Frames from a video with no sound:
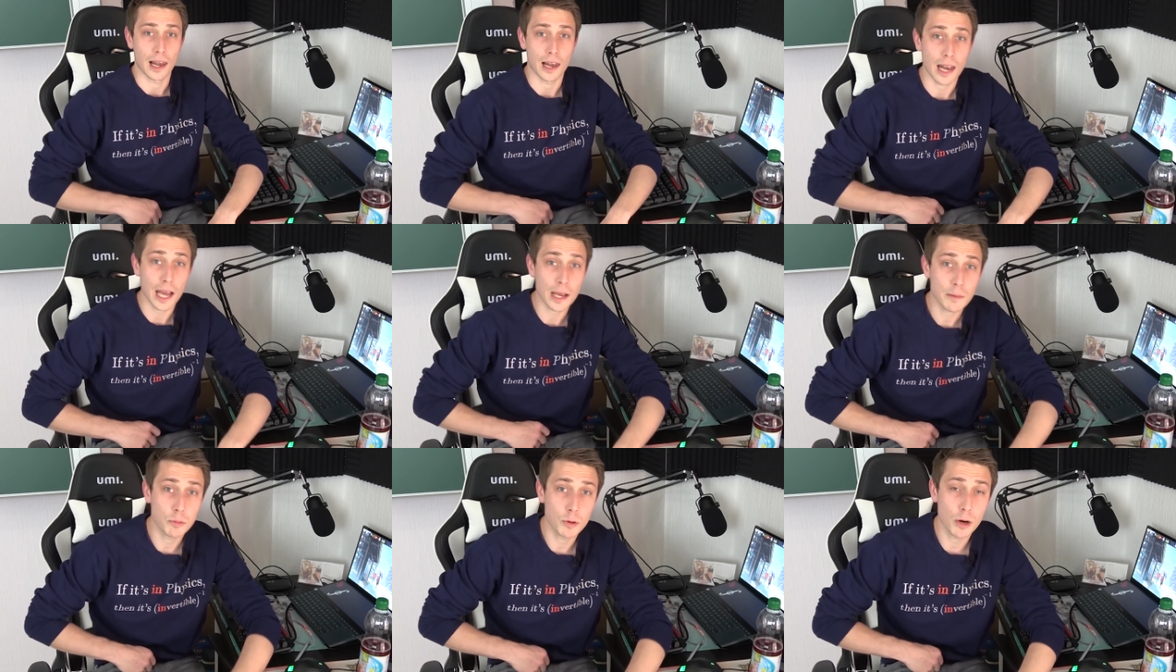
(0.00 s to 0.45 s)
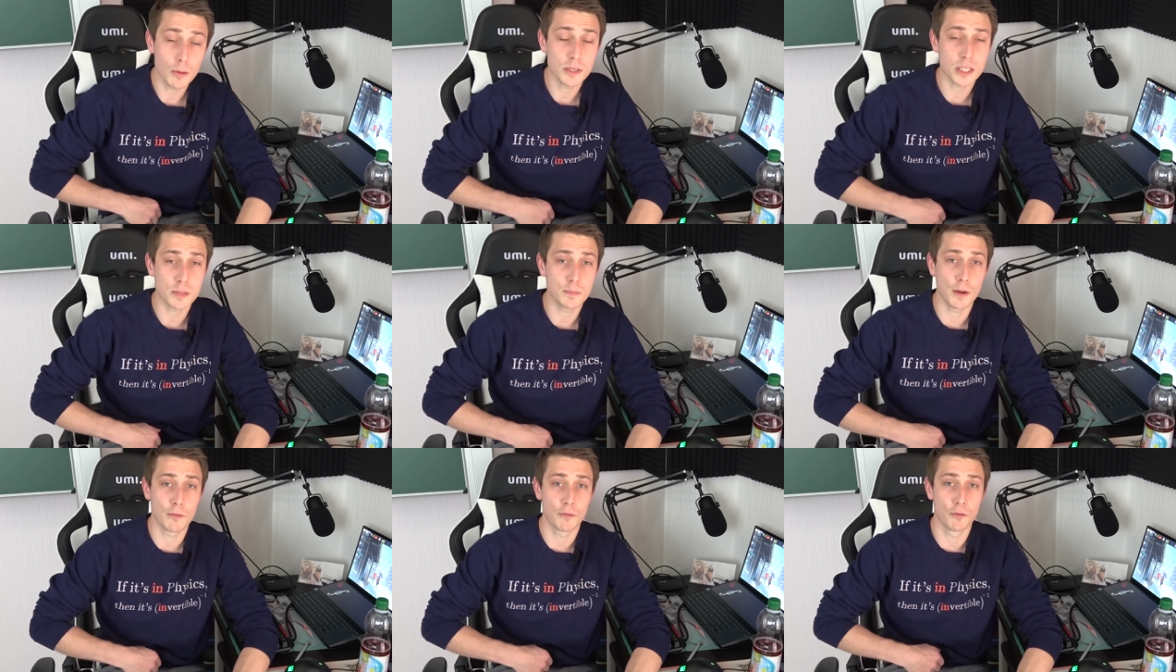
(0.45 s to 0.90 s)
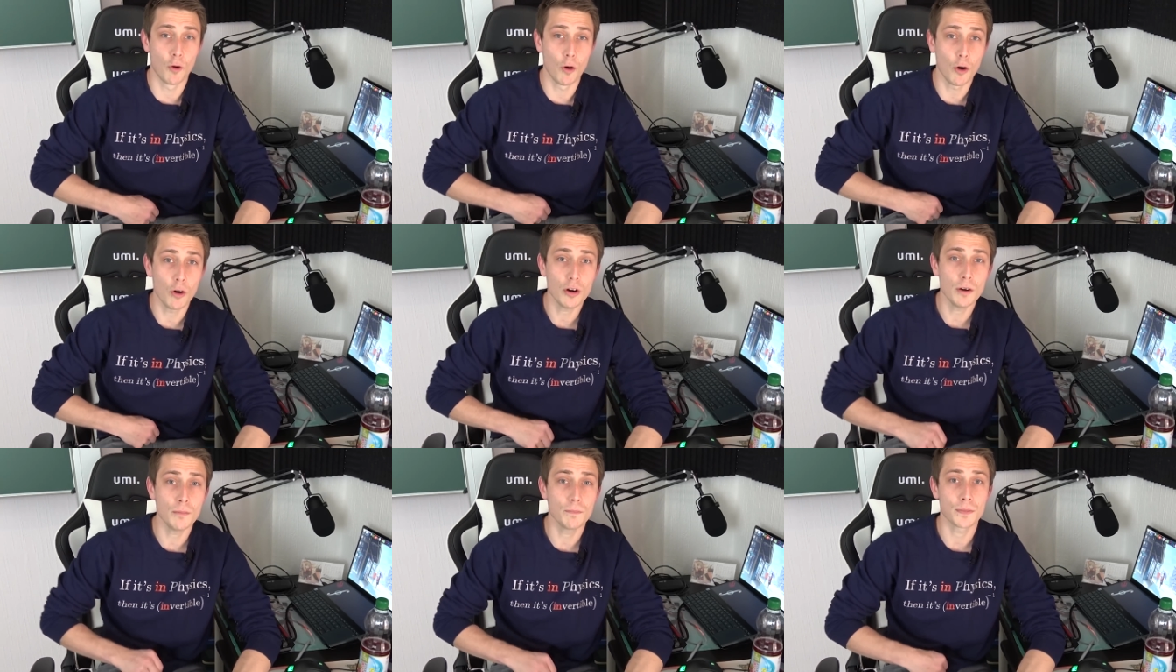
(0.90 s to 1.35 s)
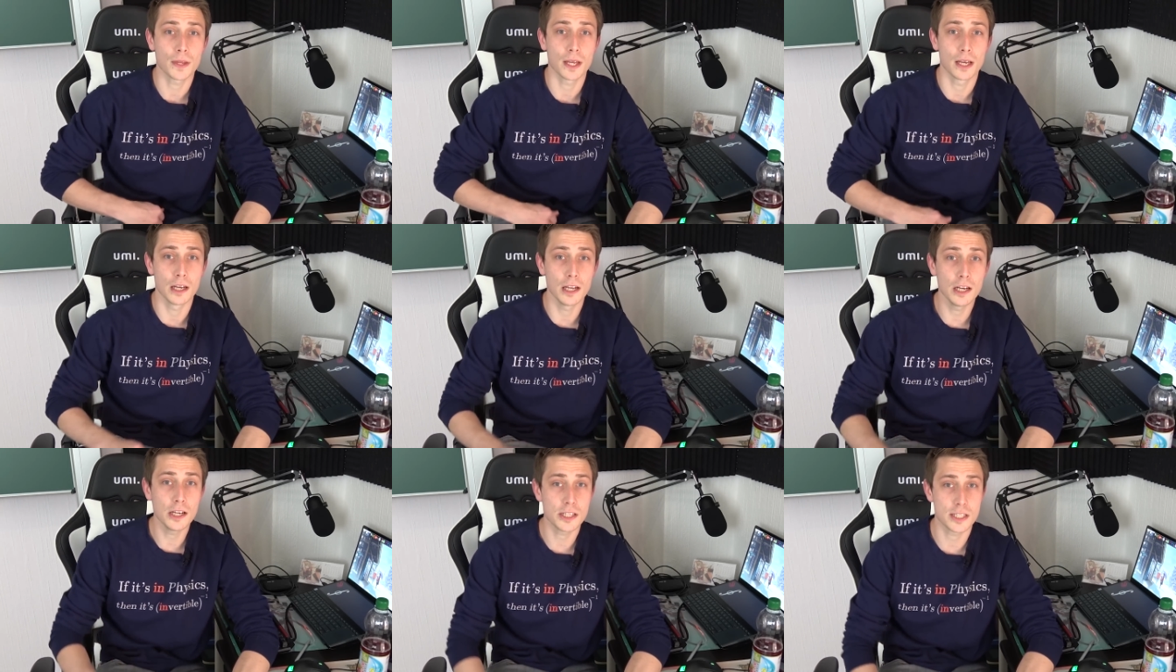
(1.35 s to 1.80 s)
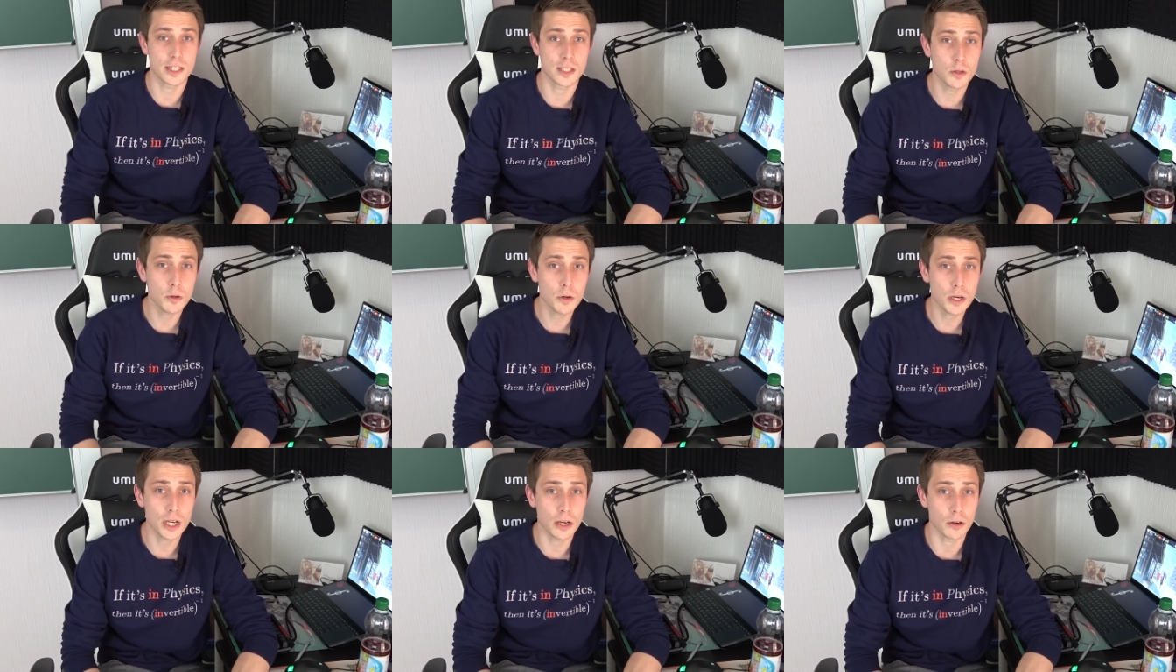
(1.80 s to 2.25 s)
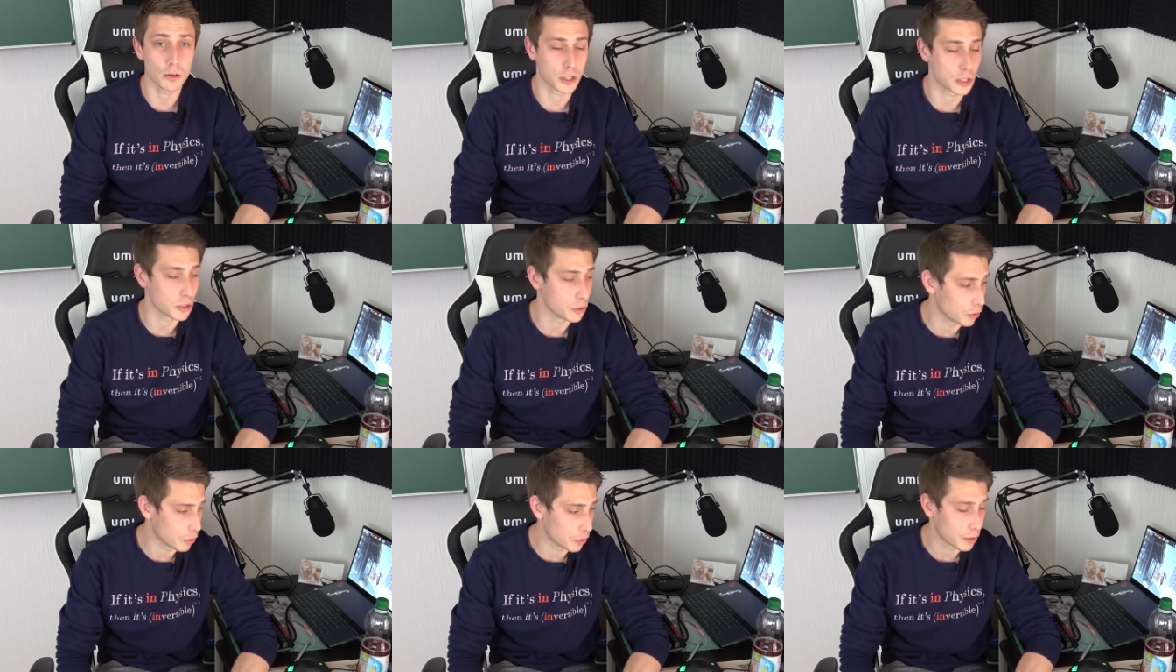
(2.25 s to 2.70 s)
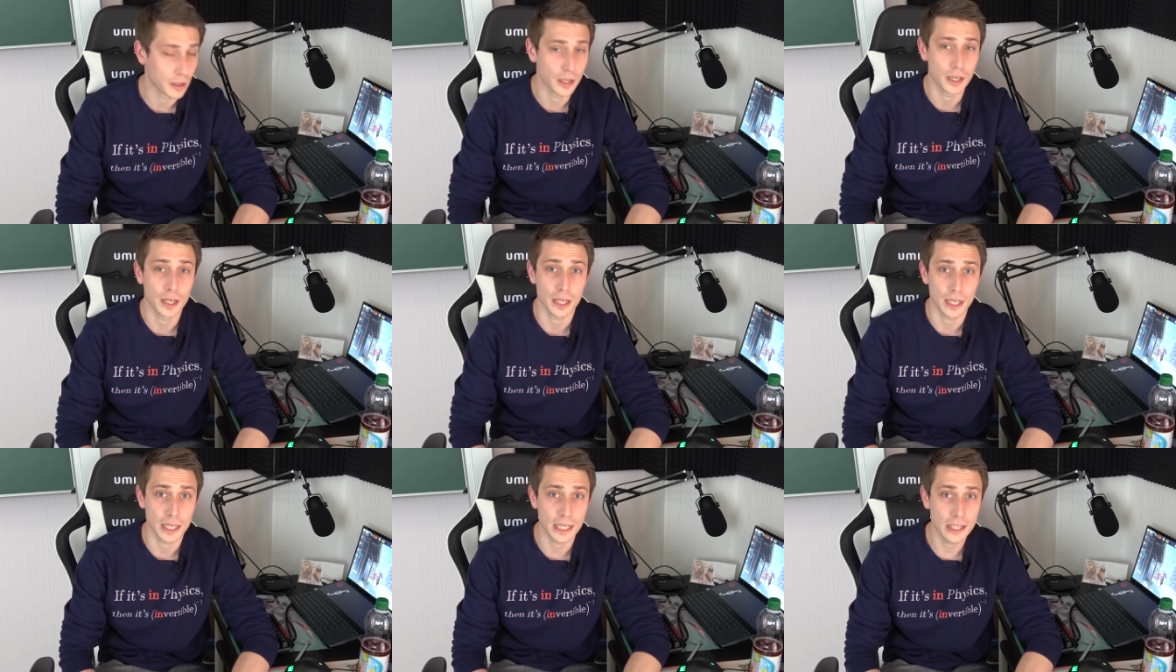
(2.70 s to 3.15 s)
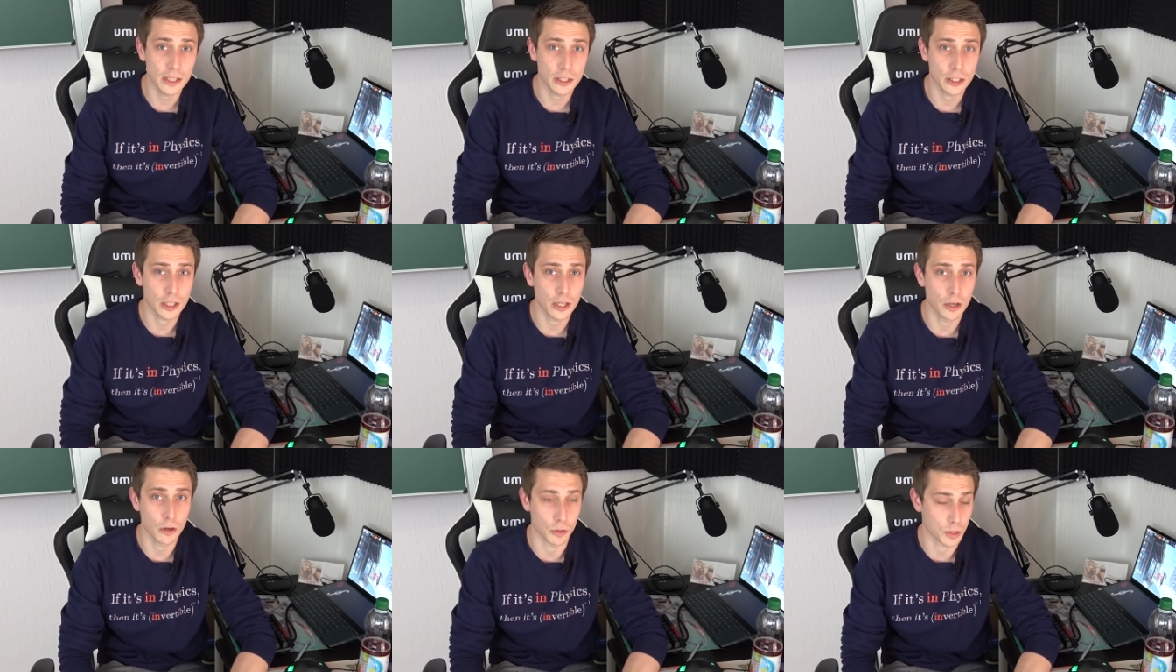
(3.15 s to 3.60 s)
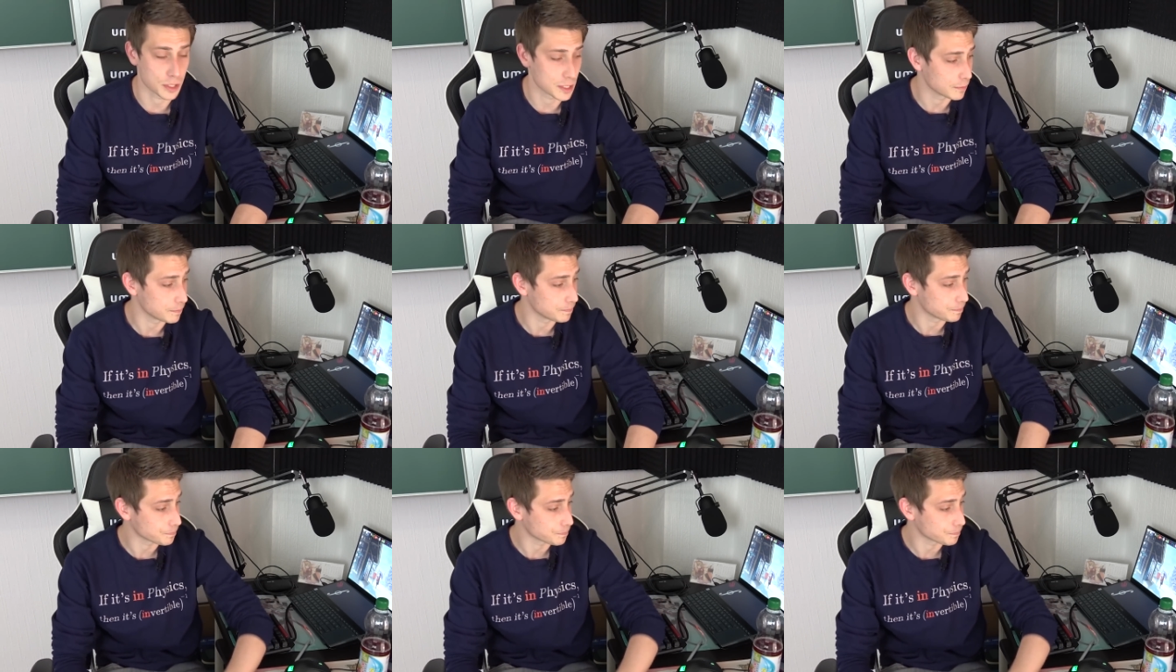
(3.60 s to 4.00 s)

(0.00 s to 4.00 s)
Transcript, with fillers: Like promised before, little studio tour. Here it goes.